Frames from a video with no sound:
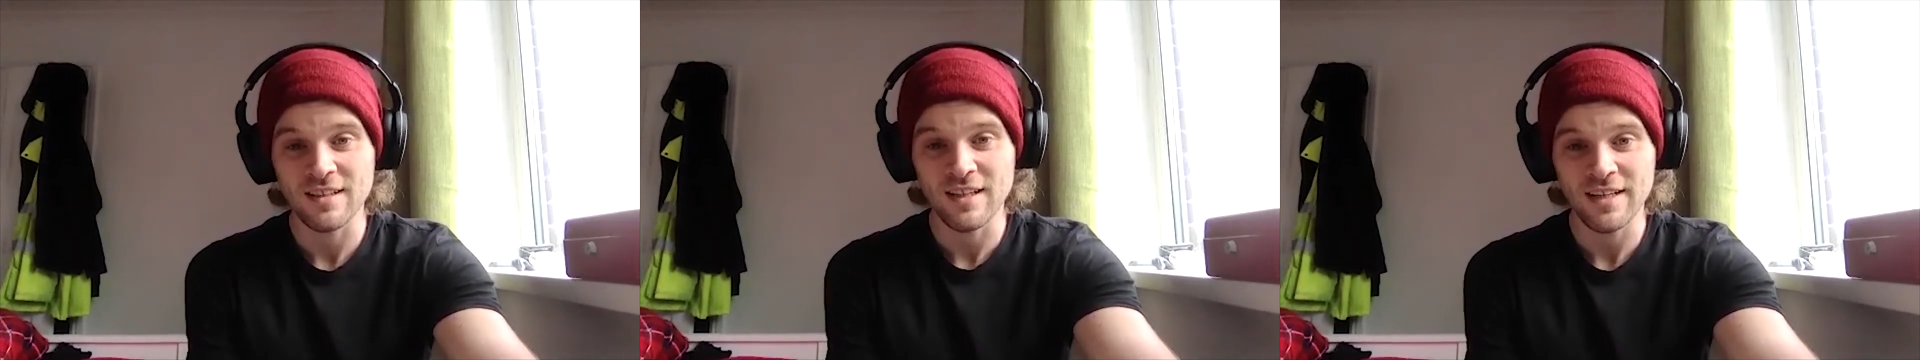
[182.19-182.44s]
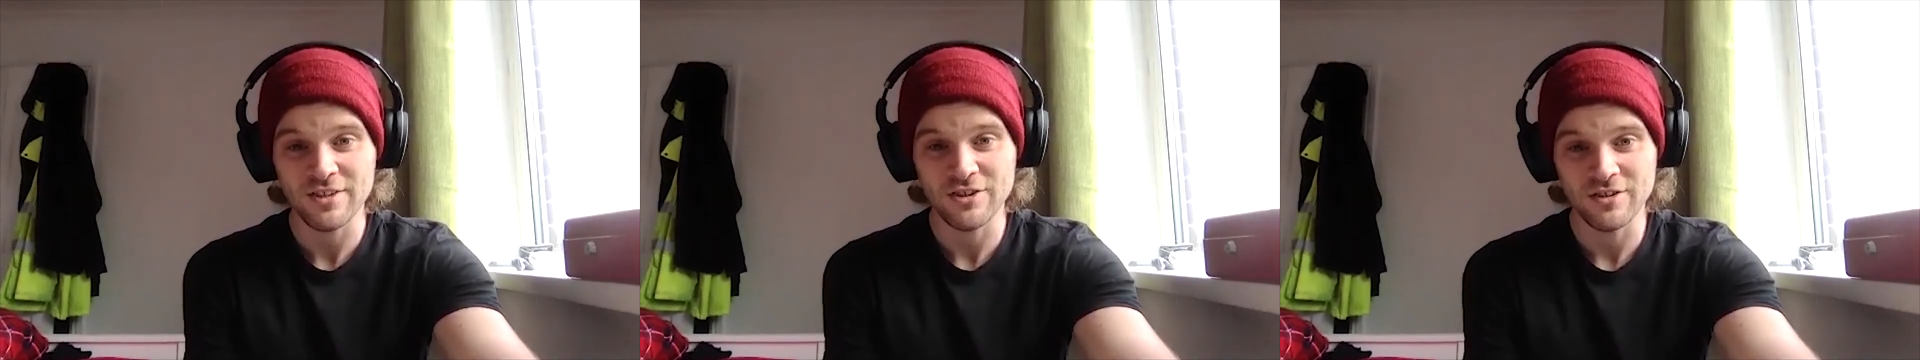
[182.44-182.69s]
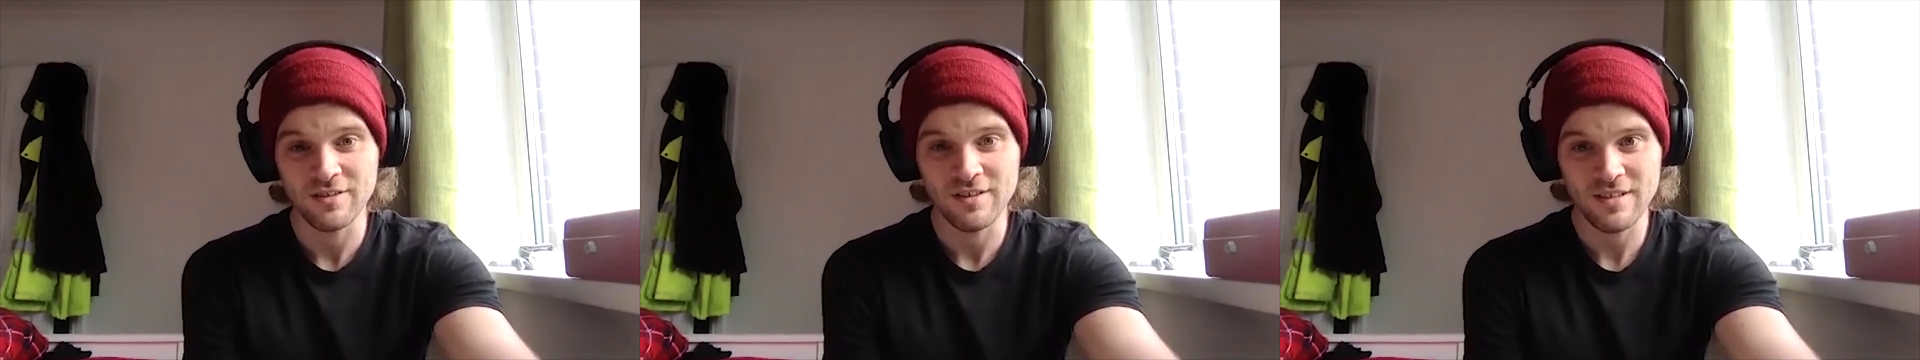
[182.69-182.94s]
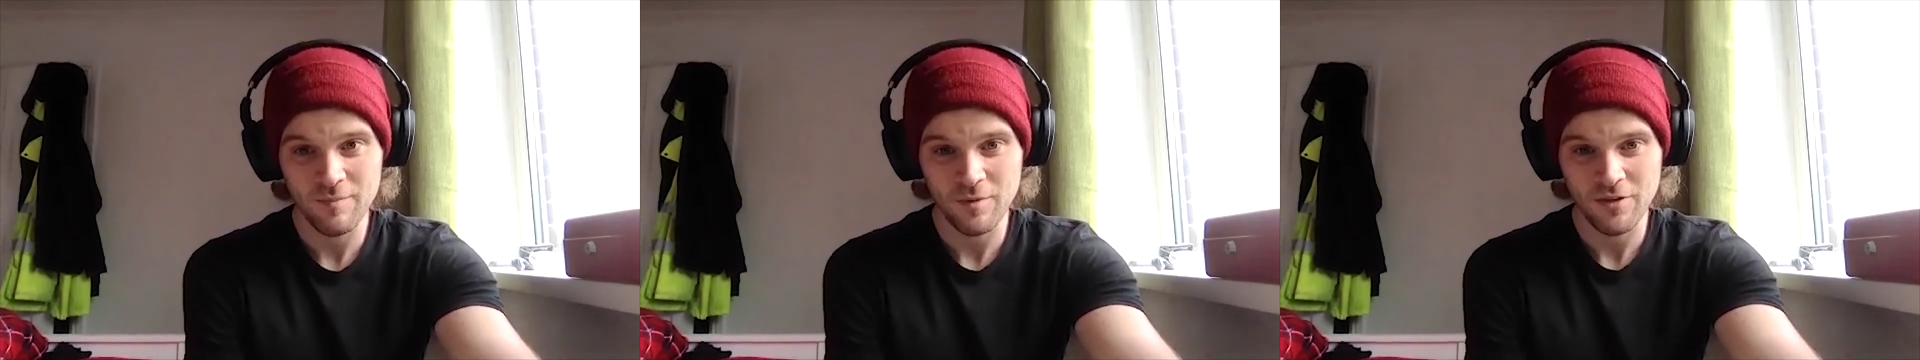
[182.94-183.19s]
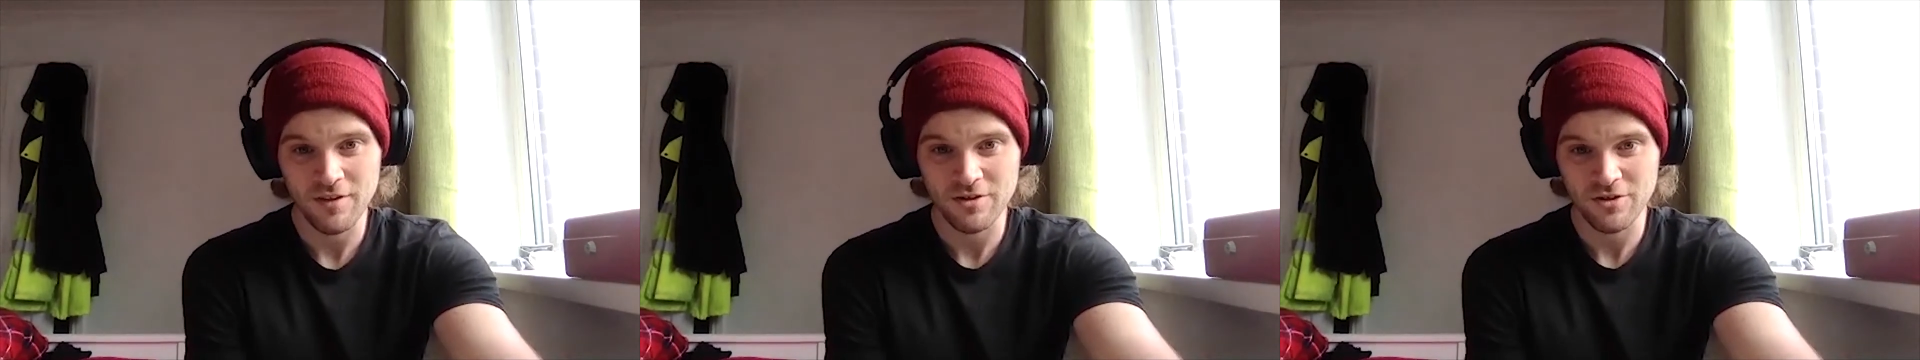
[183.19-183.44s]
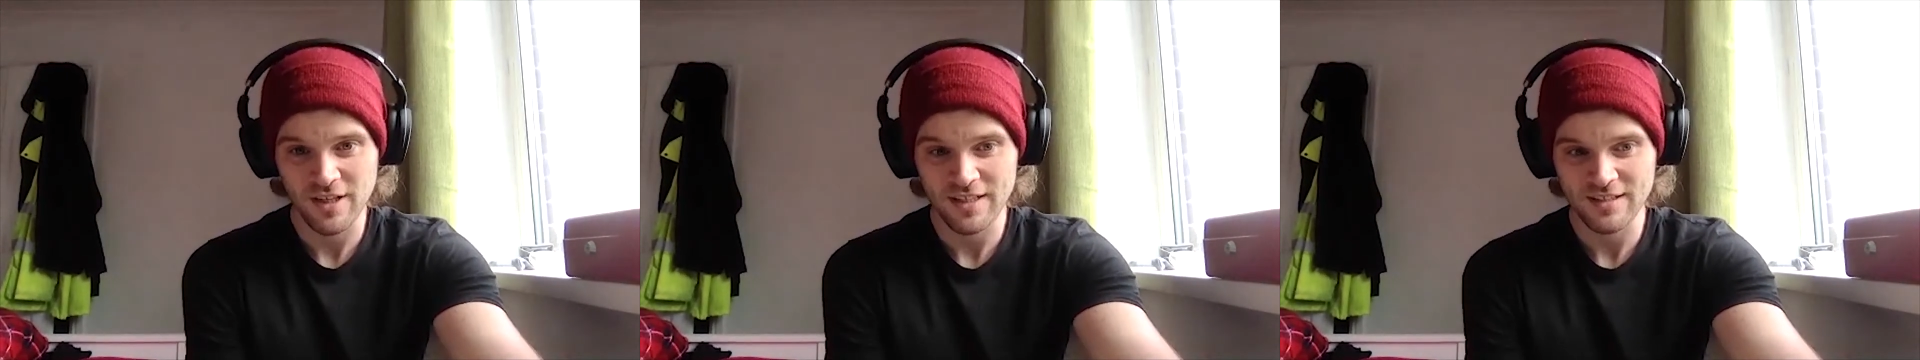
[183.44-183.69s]
election. Same with the
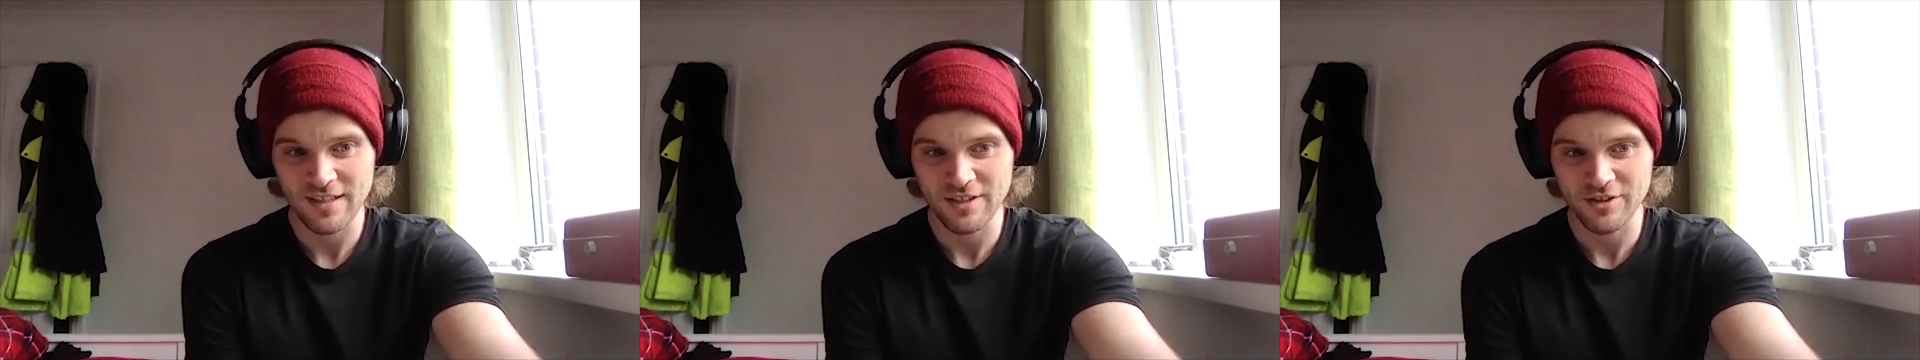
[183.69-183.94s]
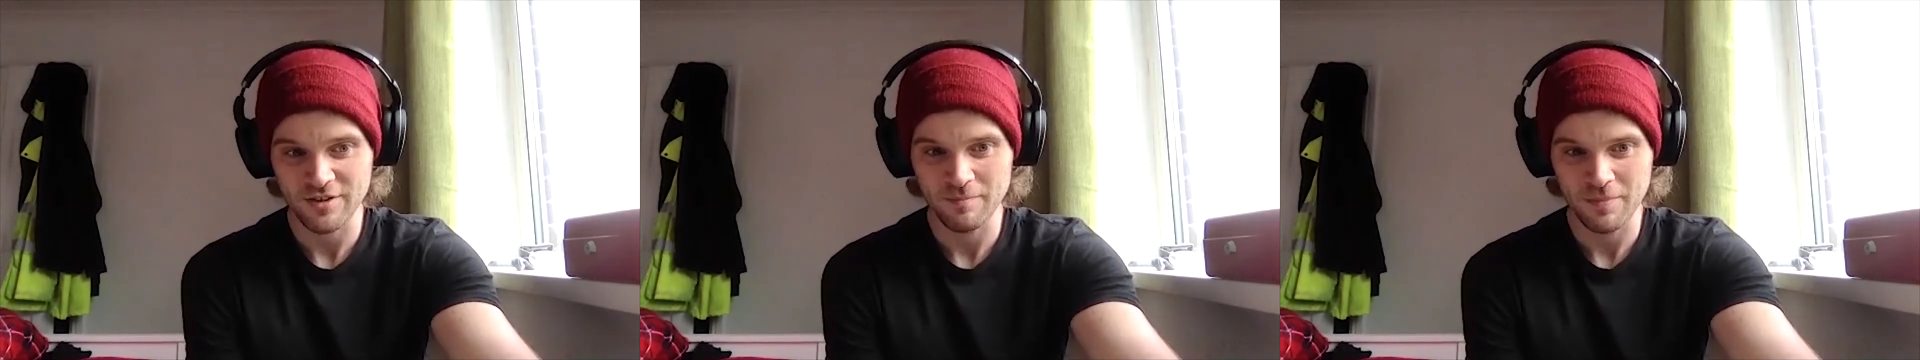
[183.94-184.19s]
train station.